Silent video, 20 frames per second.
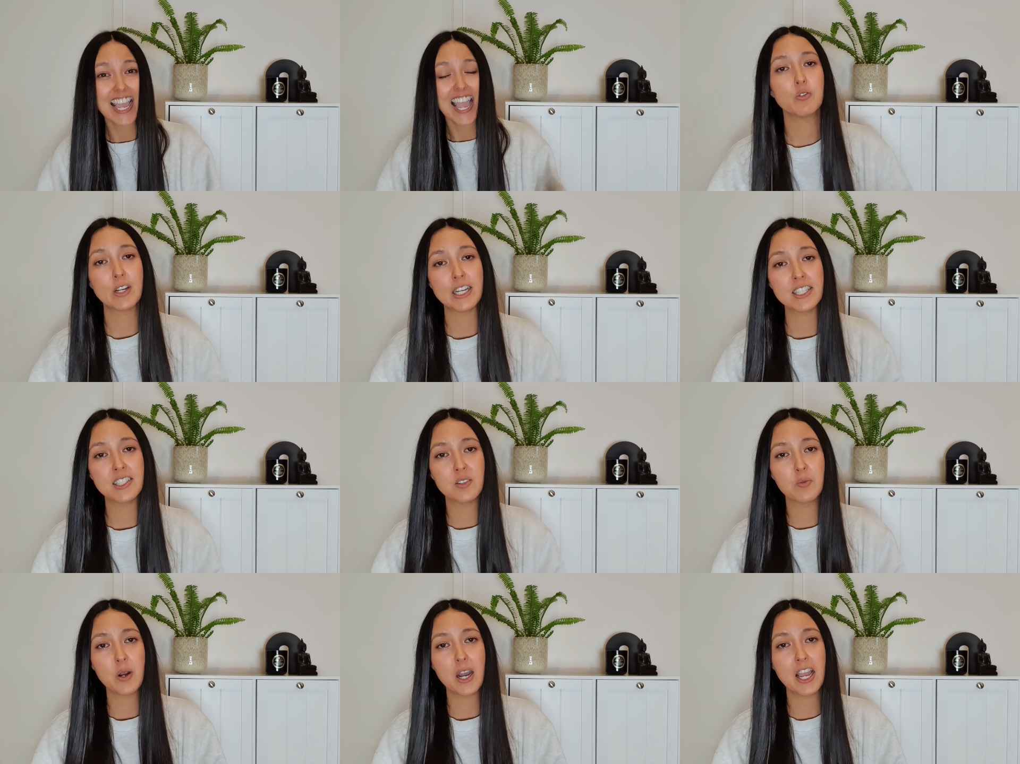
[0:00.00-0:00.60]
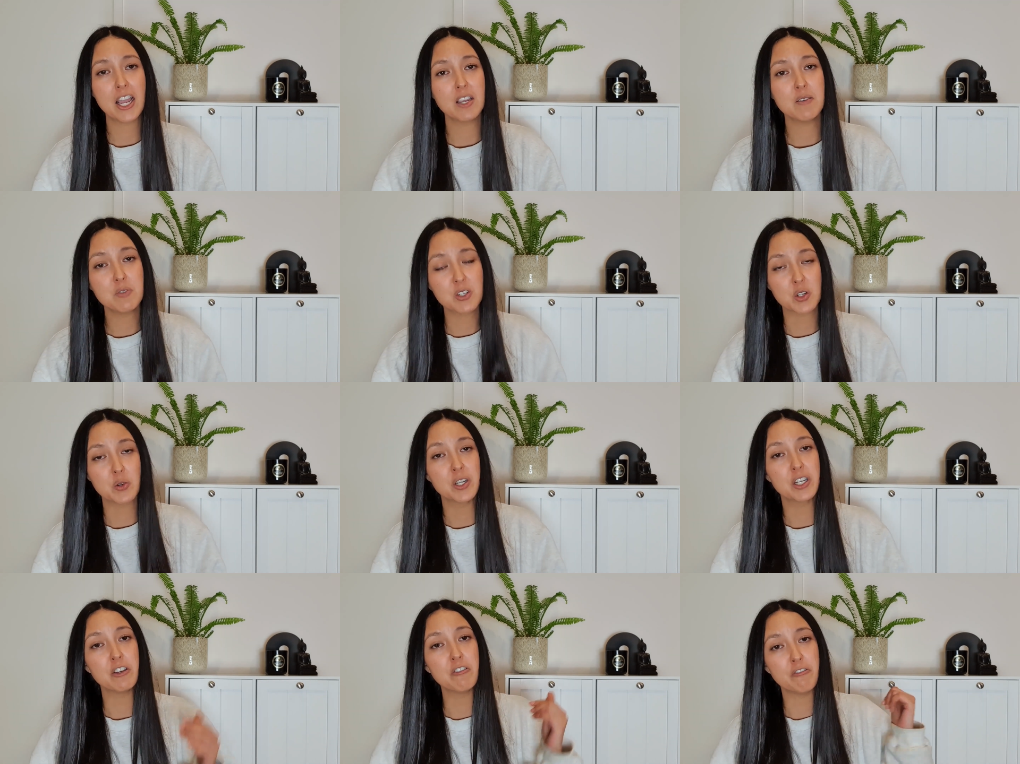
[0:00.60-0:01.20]
The reason why I'm
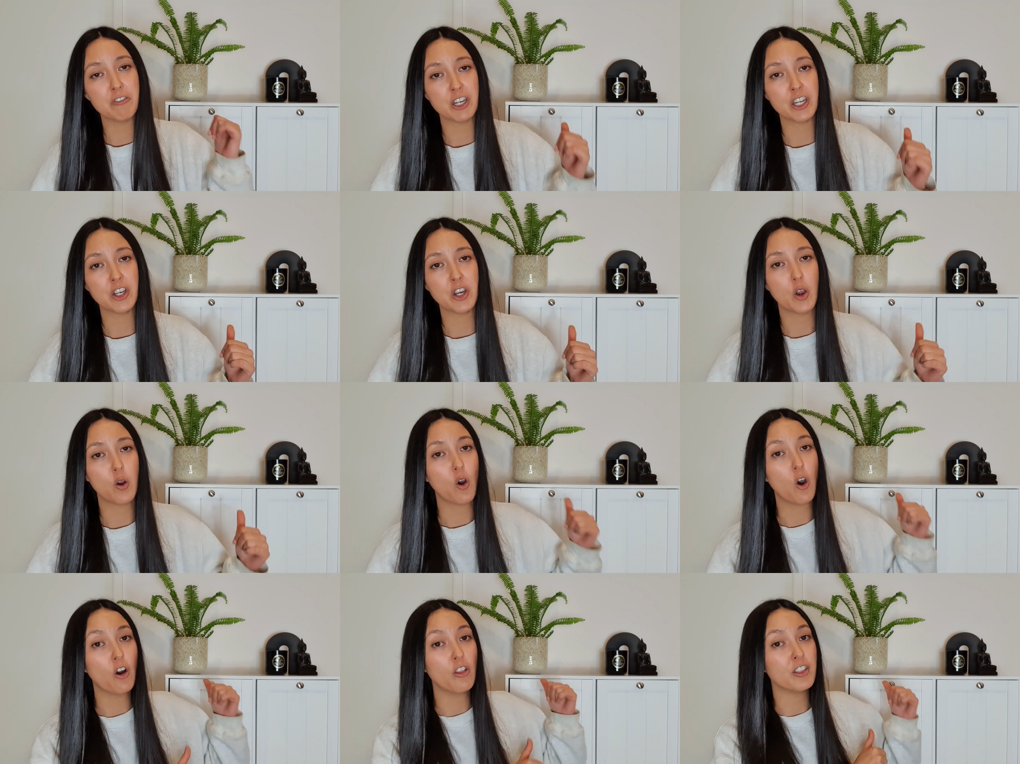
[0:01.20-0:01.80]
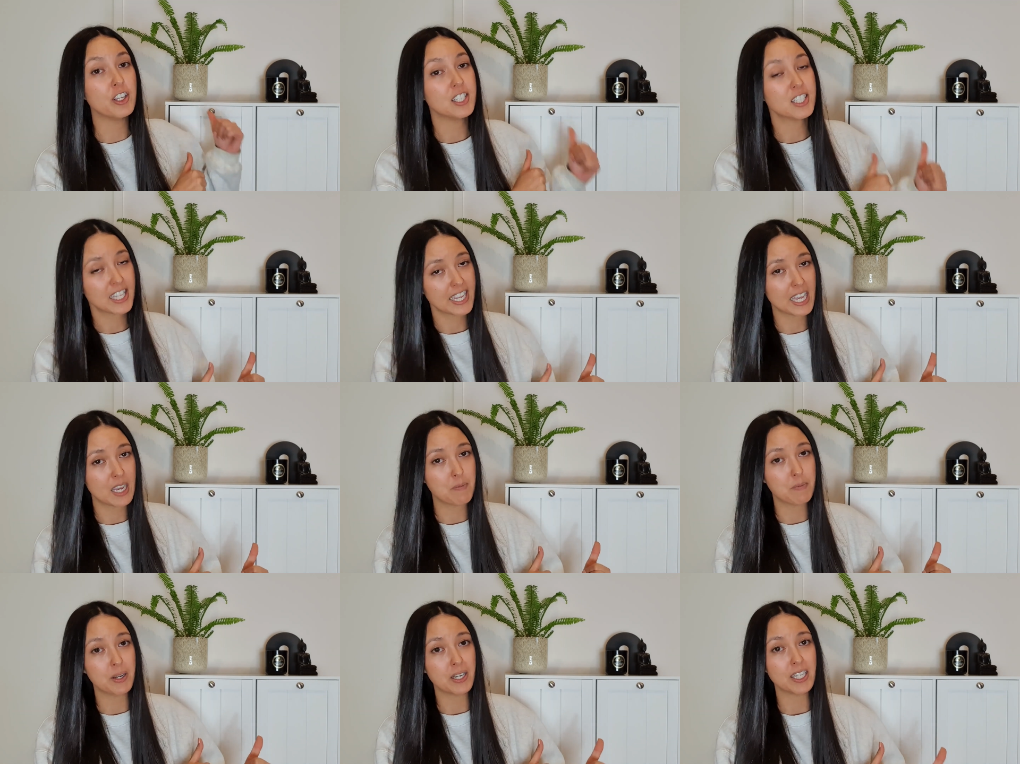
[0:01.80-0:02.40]
doing a video on this
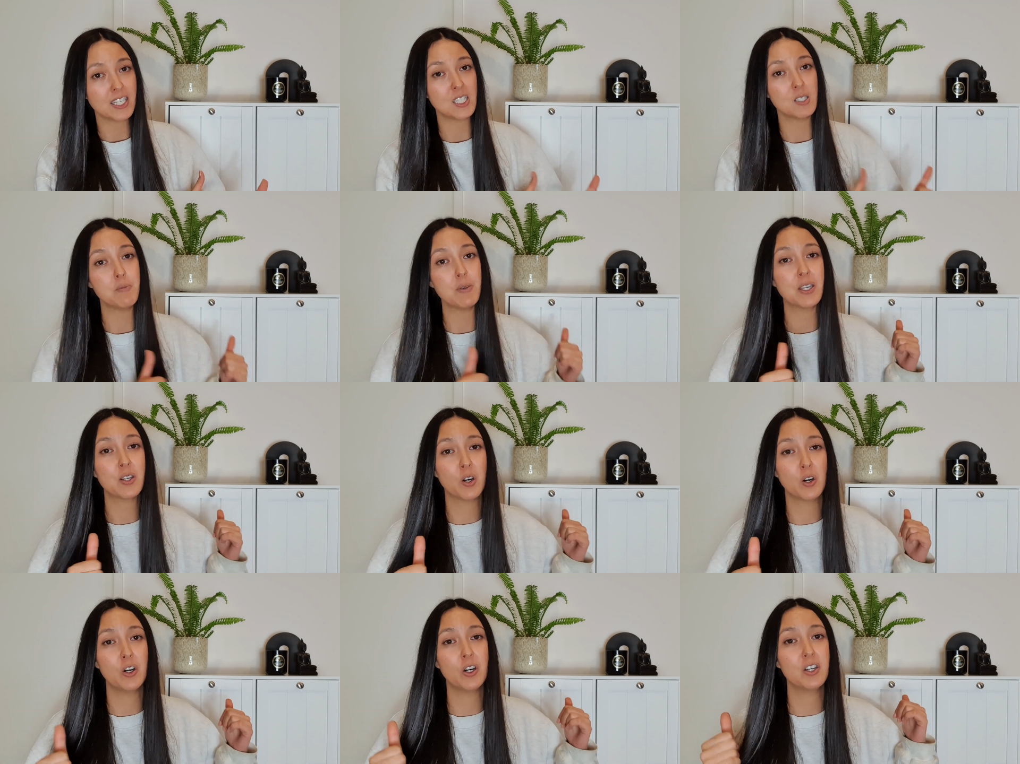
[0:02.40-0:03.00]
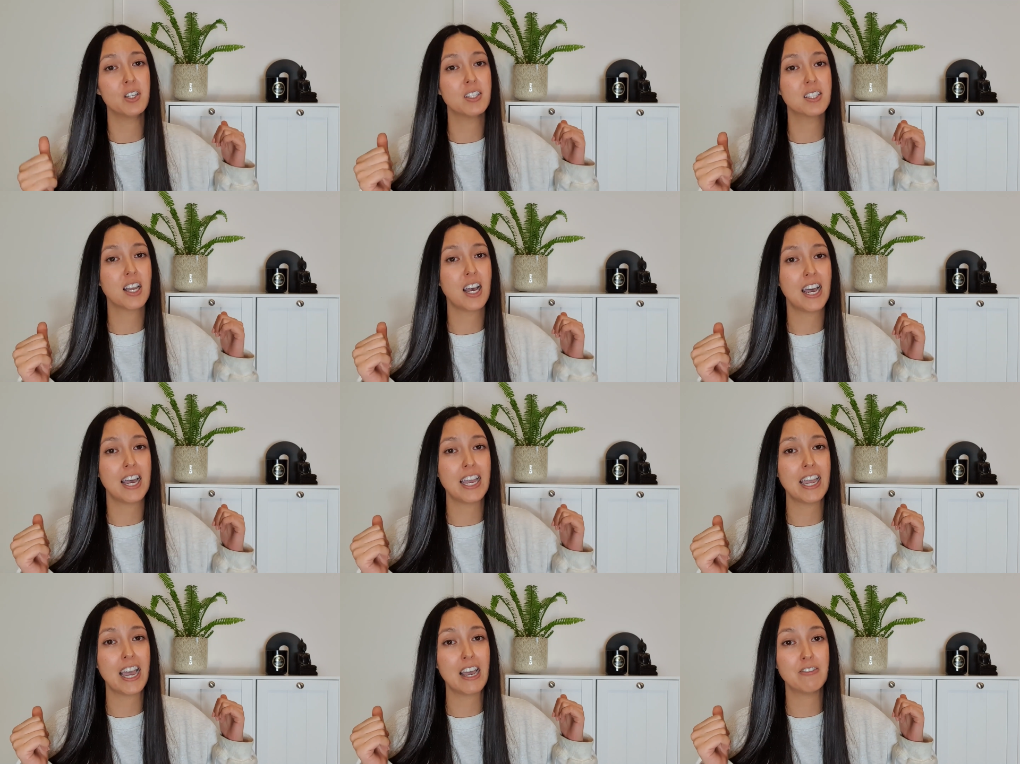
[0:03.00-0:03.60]
hamper is because
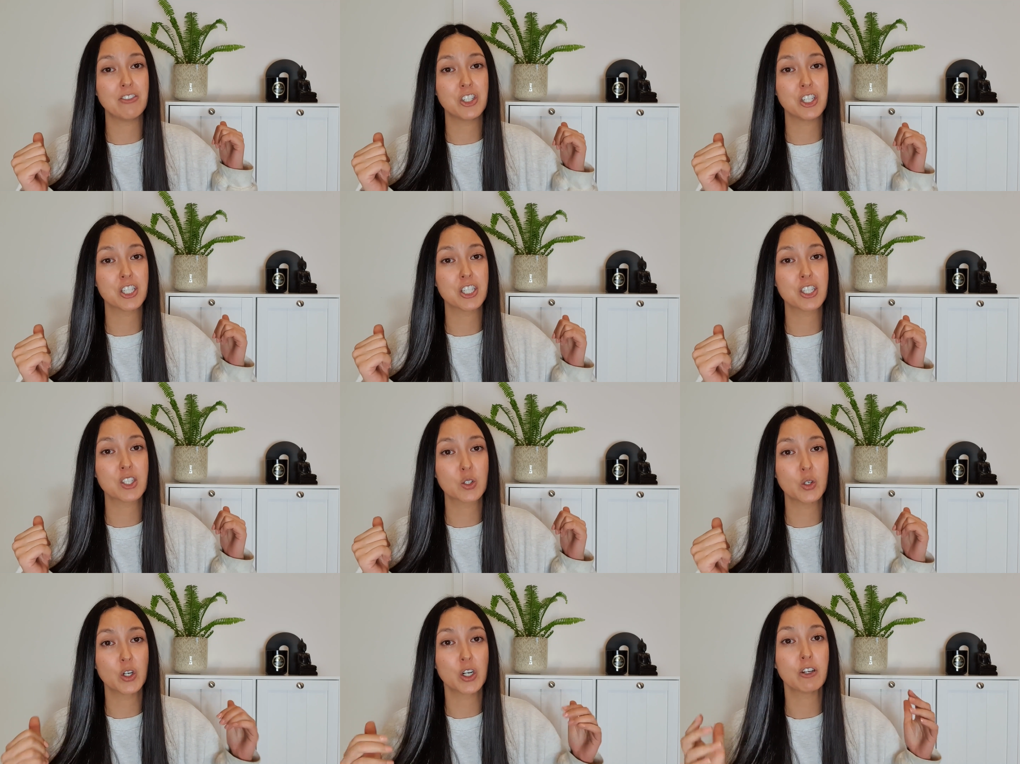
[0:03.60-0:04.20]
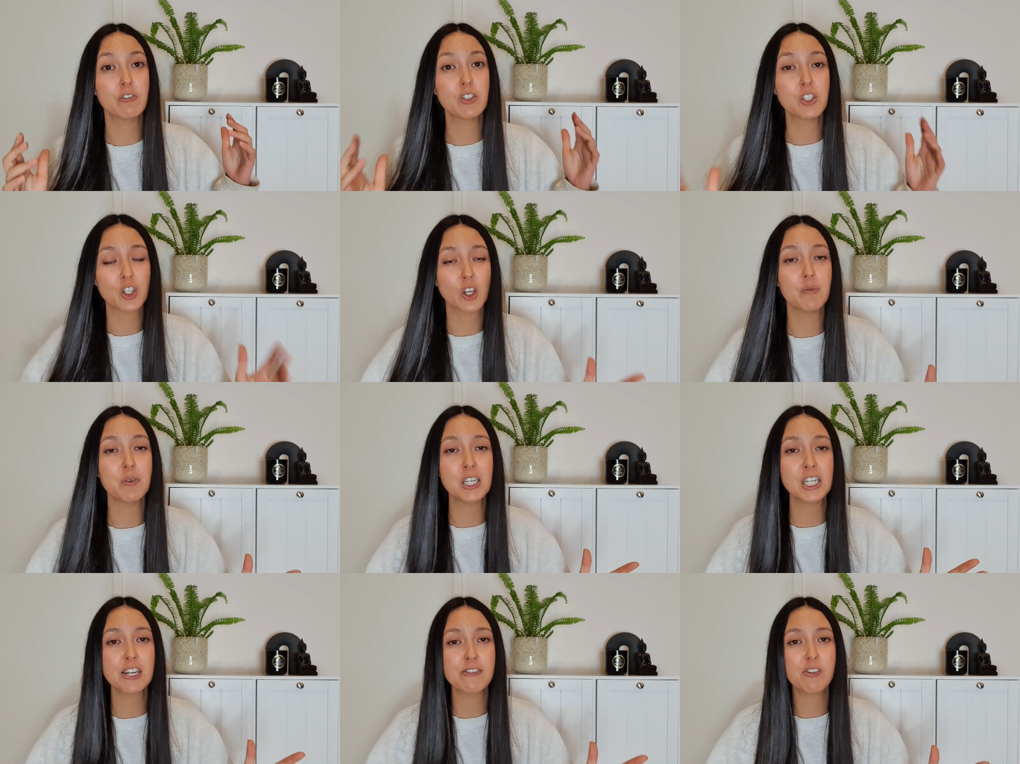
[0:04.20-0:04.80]
I have just thought of so
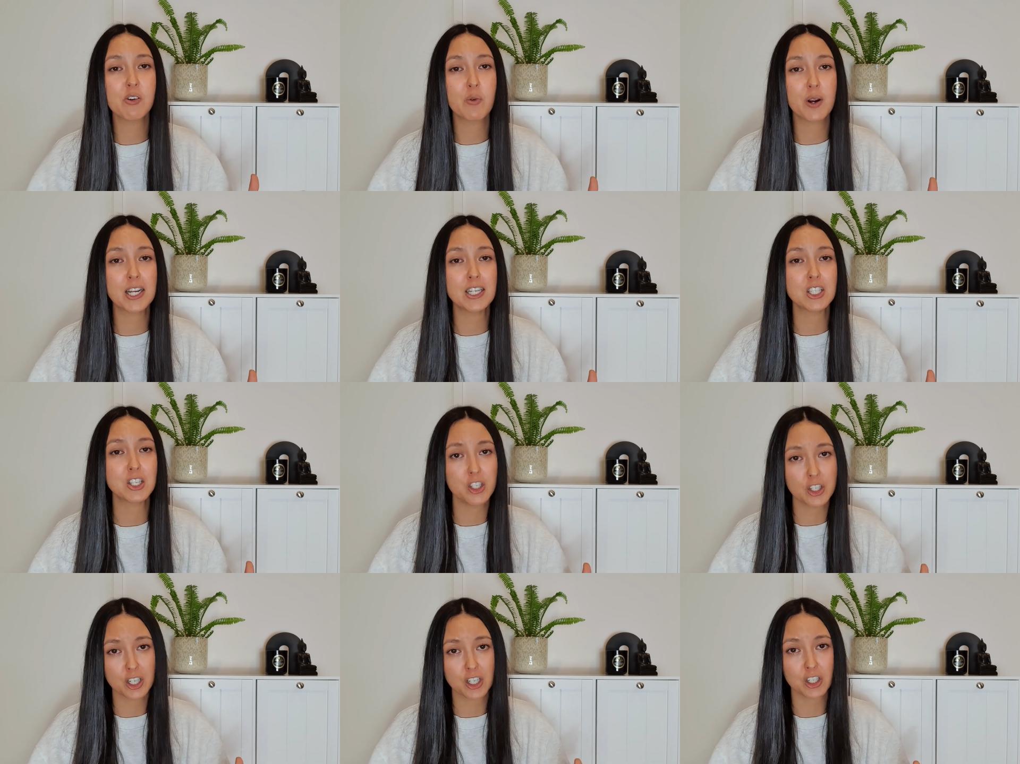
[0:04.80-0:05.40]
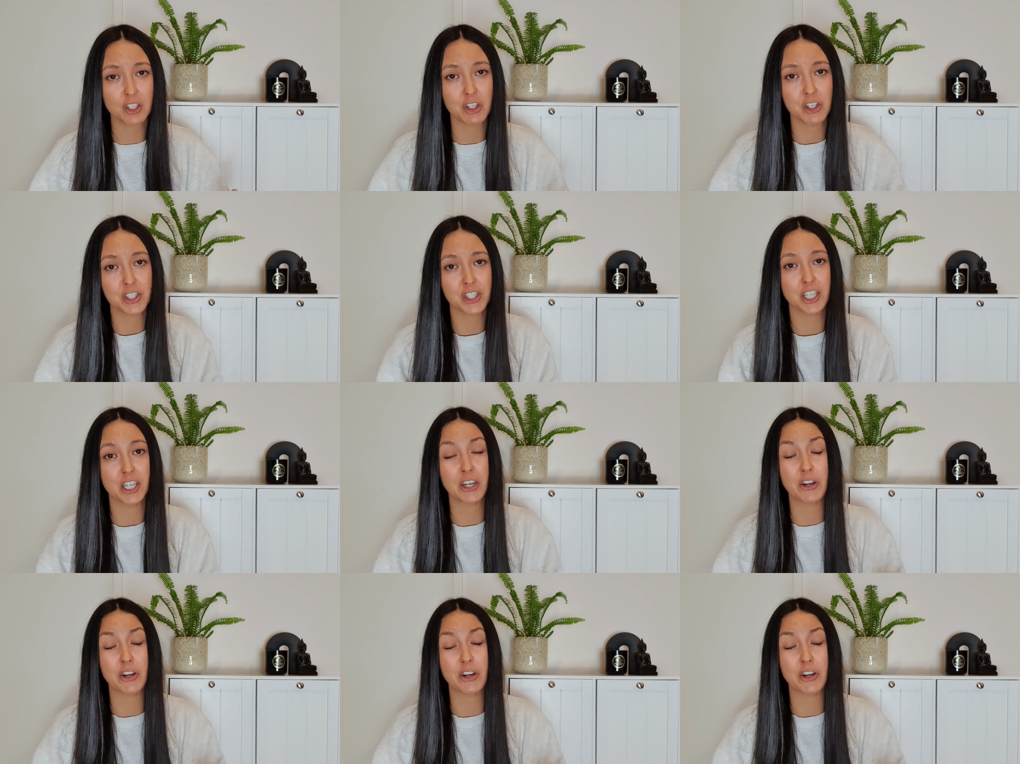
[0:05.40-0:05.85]
many different ways that you can use it,